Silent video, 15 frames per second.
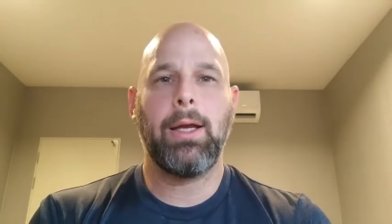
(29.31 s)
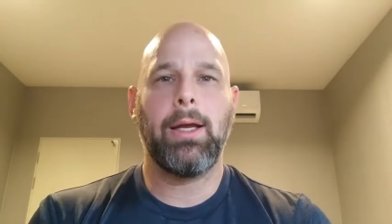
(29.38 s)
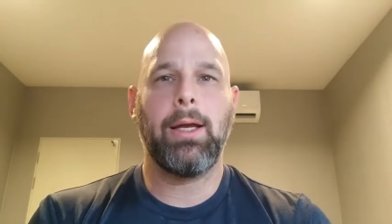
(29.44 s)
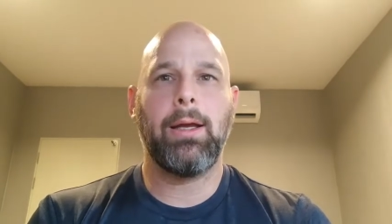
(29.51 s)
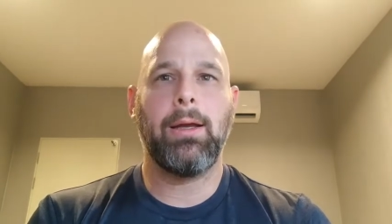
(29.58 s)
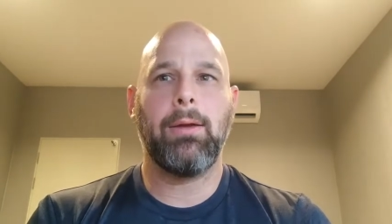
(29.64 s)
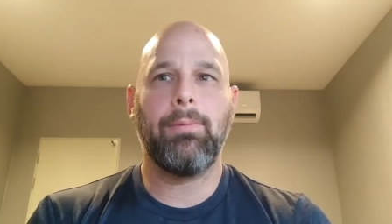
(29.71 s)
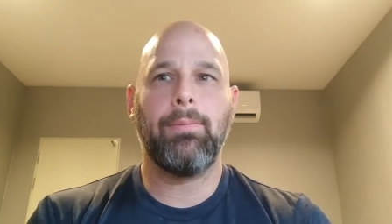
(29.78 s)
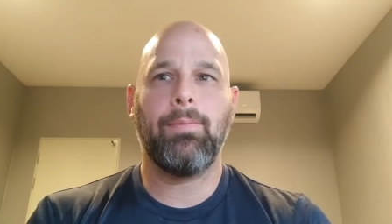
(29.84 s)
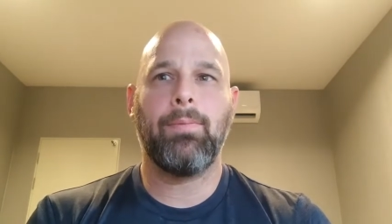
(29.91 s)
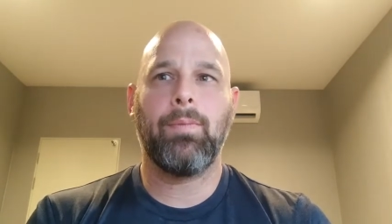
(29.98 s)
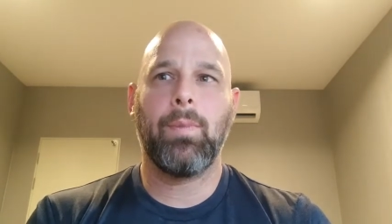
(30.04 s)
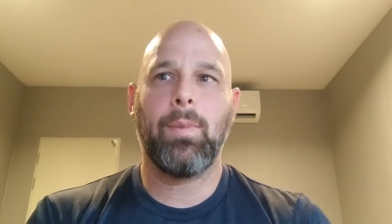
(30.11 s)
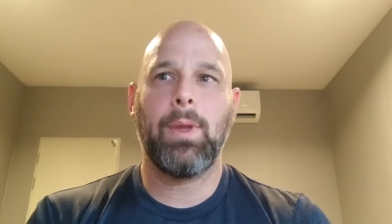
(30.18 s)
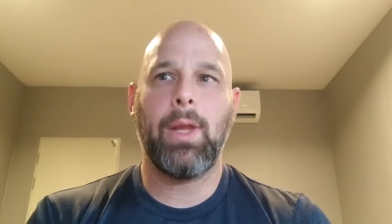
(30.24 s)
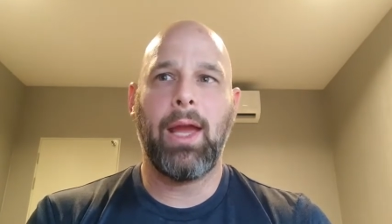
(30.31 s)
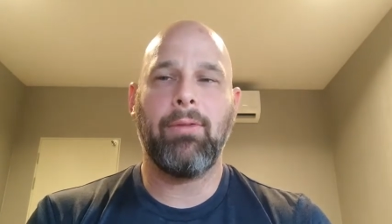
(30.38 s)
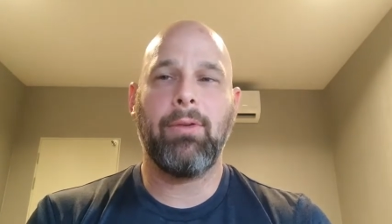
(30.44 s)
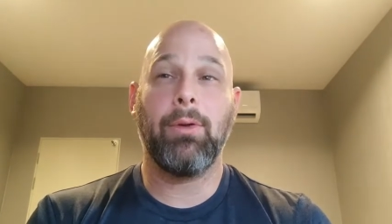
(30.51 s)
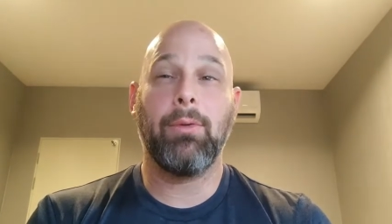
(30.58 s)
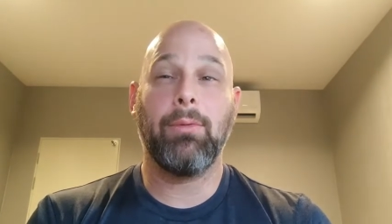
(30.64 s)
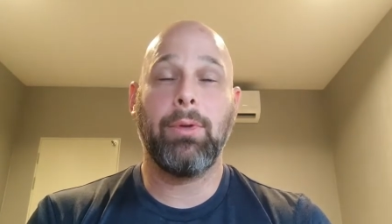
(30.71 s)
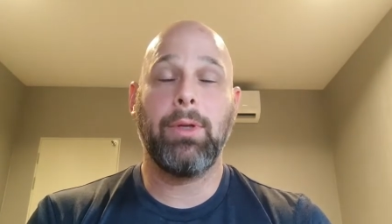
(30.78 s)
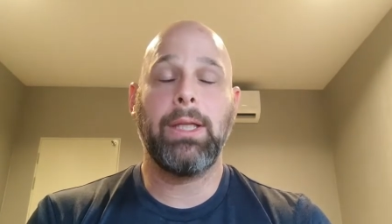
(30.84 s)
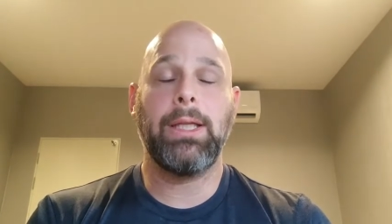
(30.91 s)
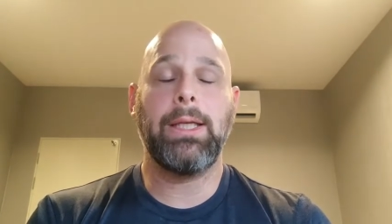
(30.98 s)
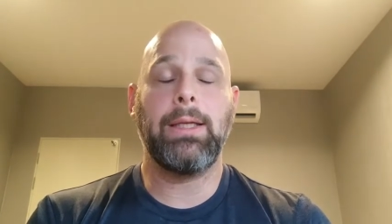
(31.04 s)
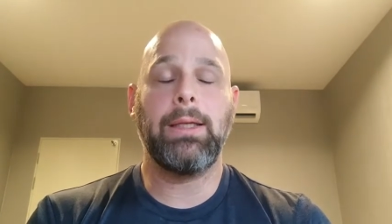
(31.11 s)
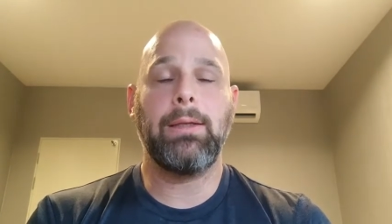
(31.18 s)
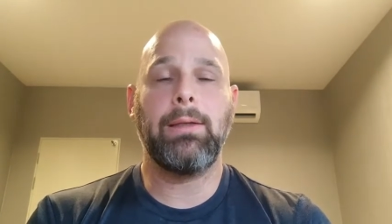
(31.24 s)
Um, having a
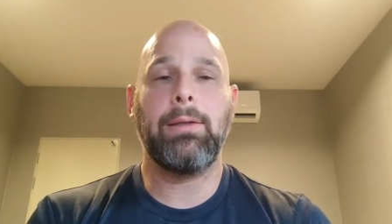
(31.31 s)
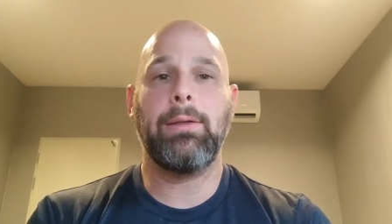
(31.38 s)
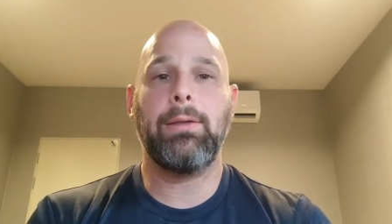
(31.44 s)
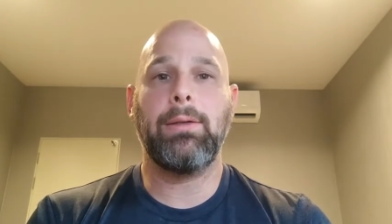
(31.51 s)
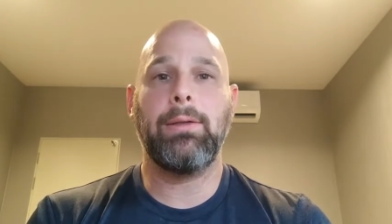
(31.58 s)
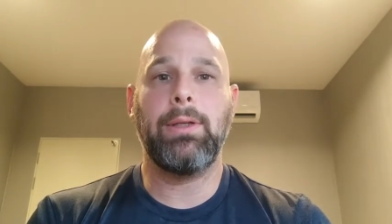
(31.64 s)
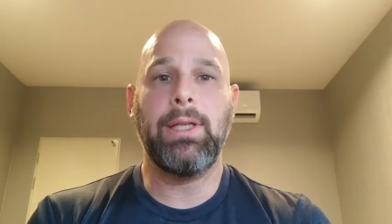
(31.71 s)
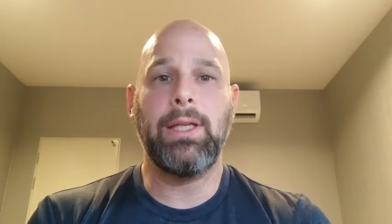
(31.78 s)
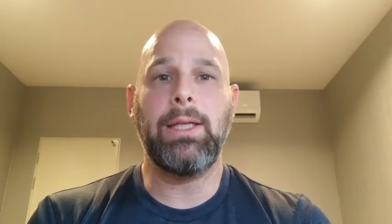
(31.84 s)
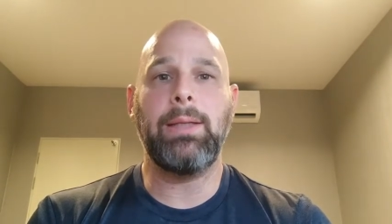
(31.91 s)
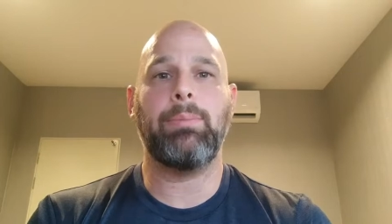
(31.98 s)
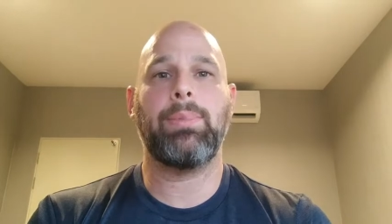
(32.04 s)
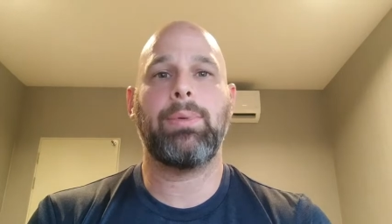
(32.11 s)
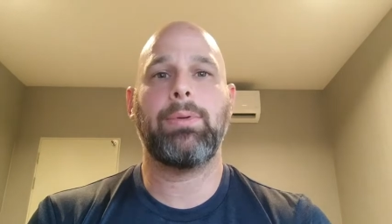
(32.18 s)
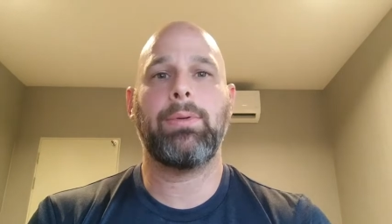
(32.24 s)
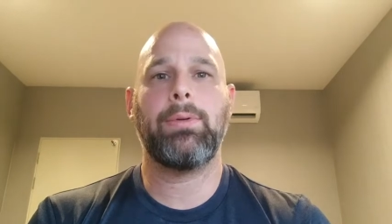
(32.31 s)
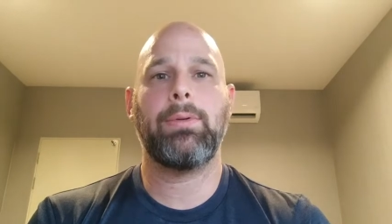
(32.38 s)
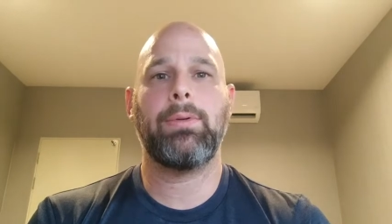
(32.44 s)
really deep